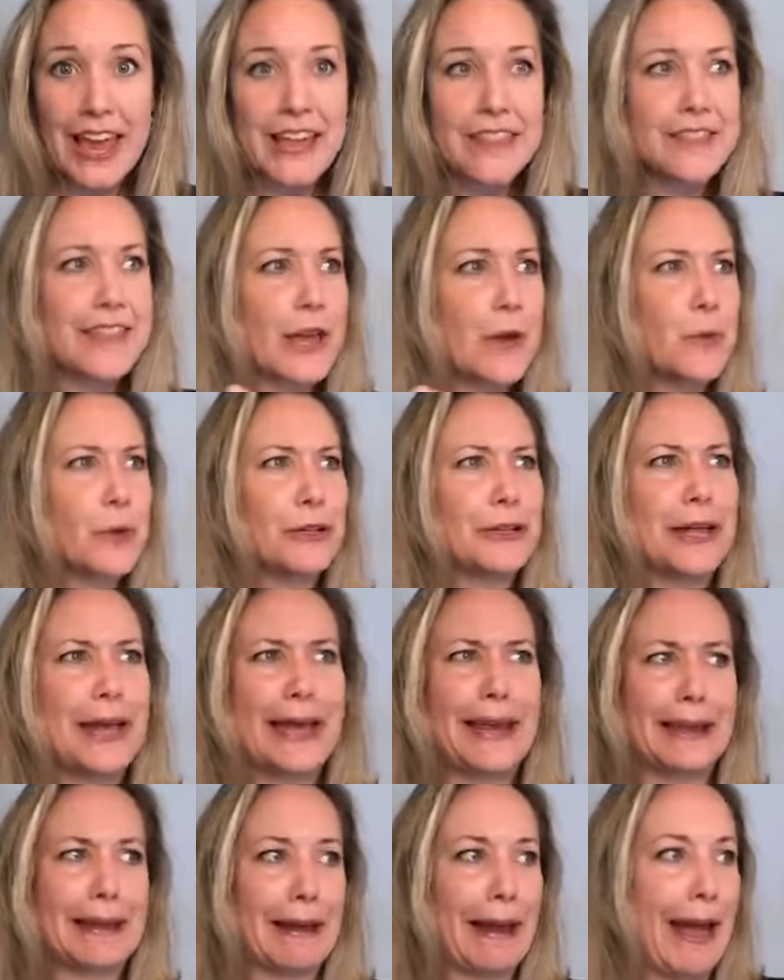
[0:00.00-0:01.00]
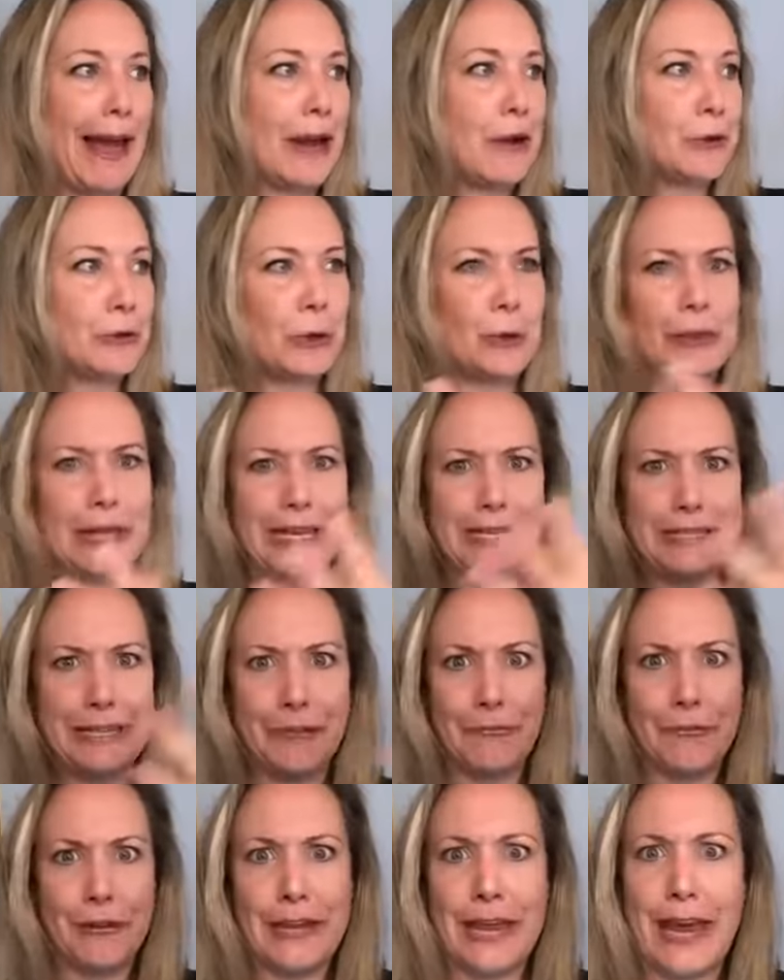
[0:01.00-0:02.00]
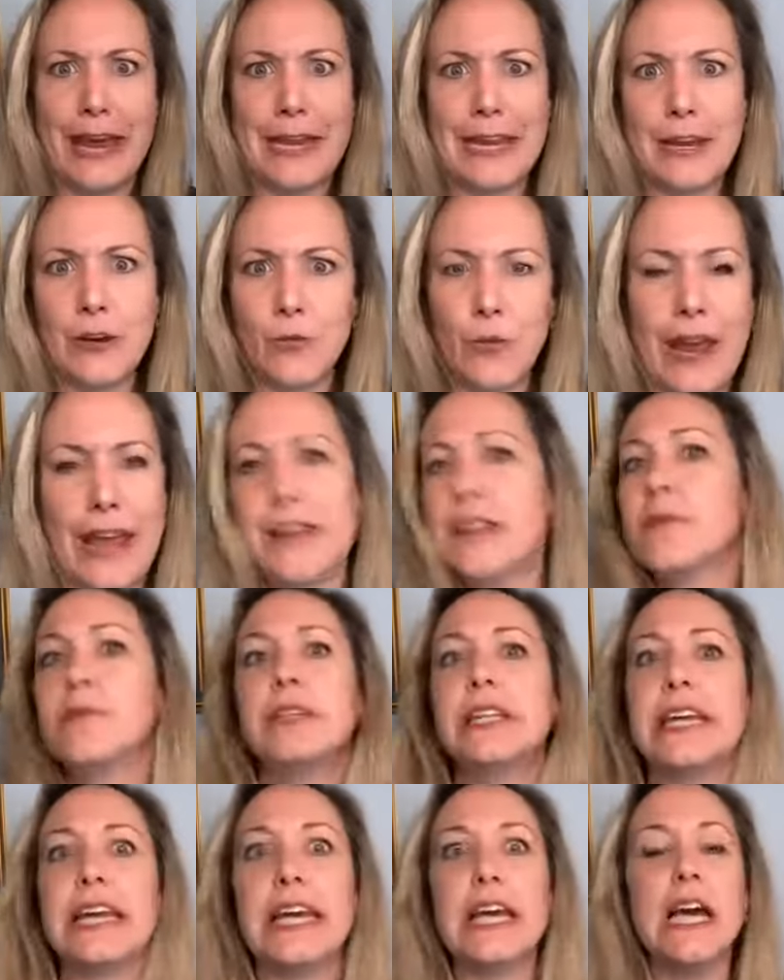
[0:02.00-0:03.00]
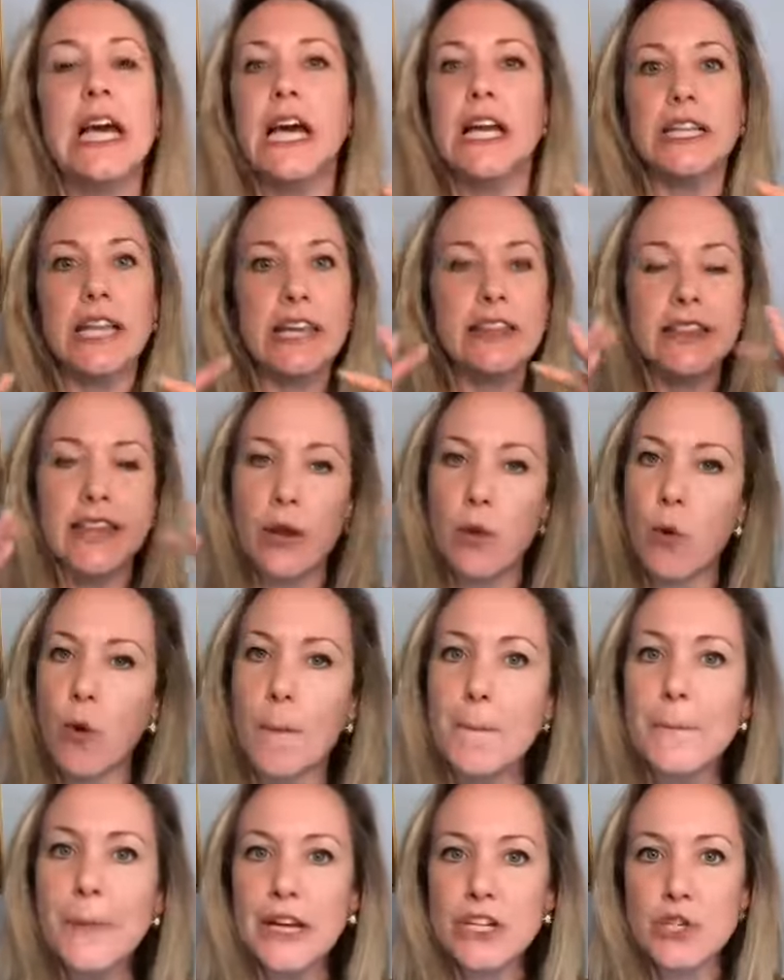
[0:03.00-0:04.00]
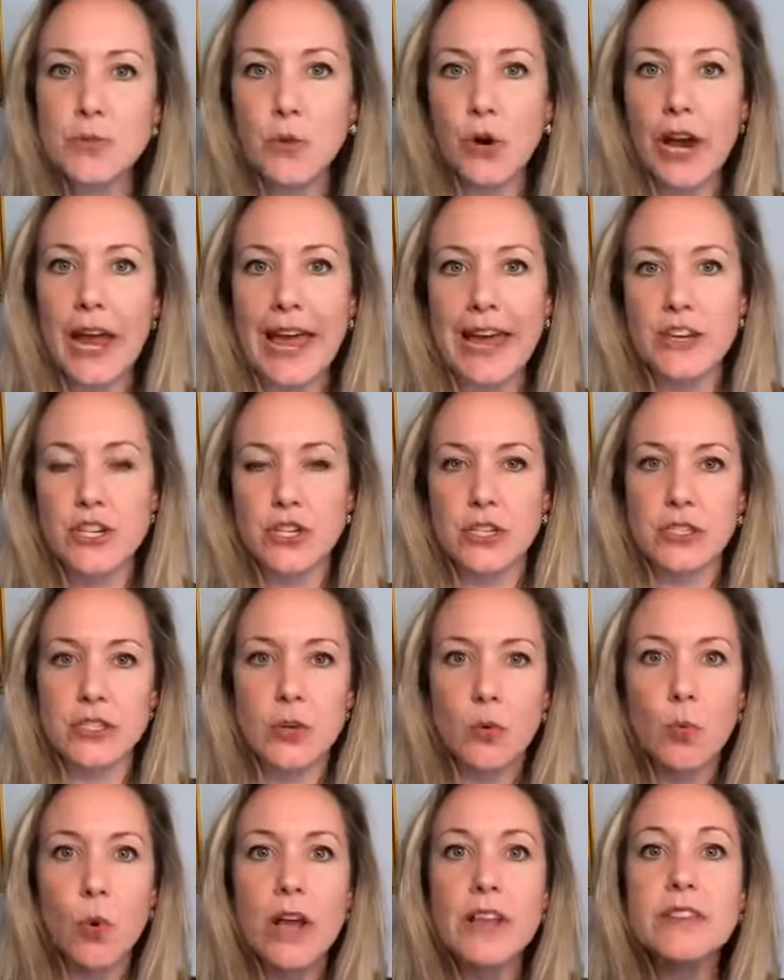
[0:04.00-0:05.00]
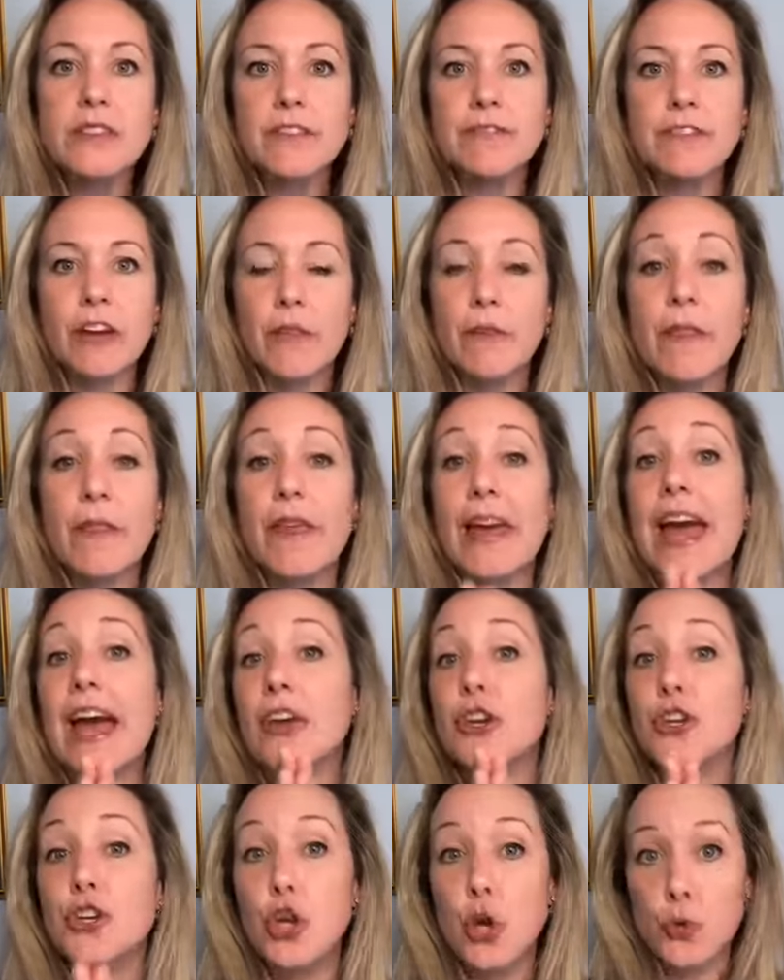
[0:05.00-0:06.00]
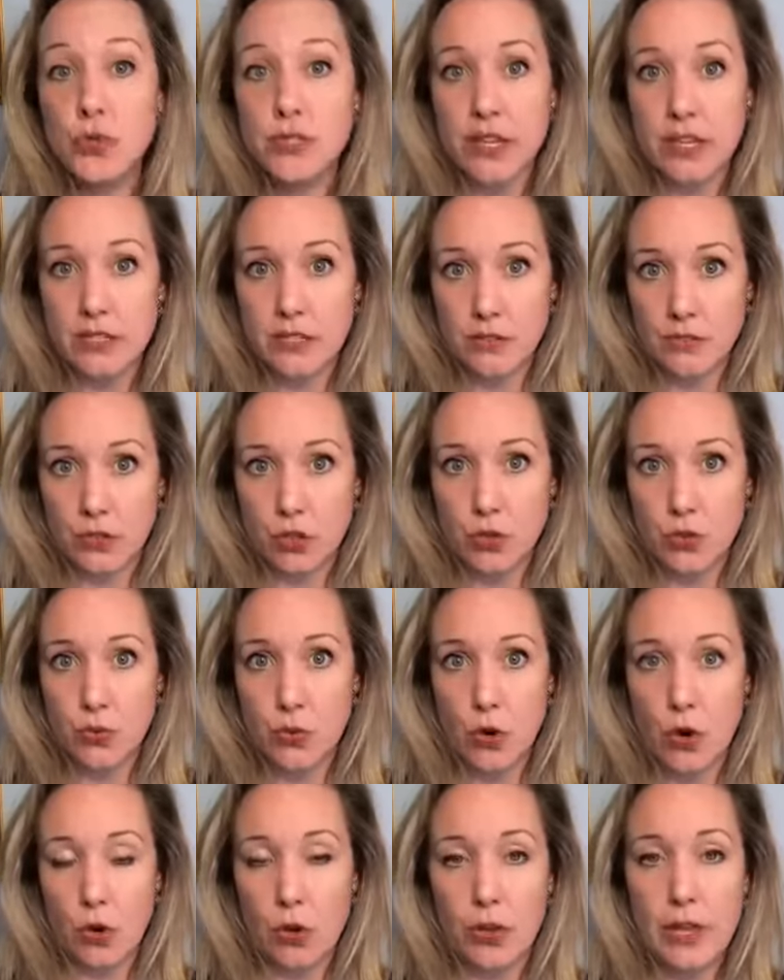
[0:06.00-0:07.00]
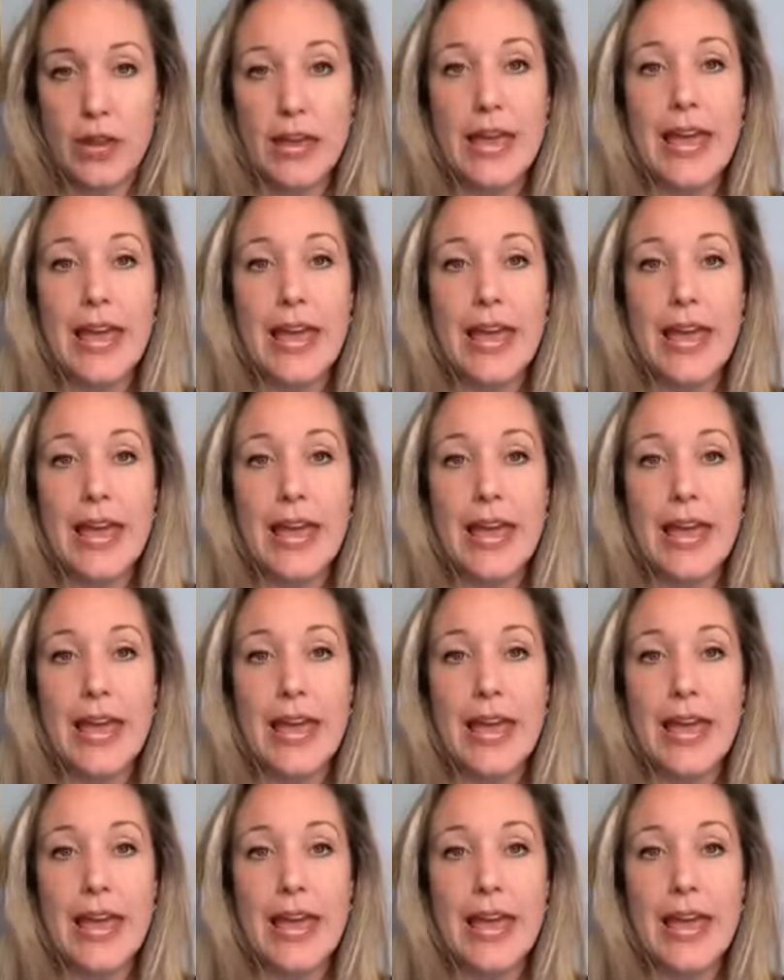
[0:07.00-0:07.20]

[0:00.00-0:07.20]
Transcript: They were like, I don't know, like defecating randomly. Like they were much more anxious, the ones that felt that they had no sense of control.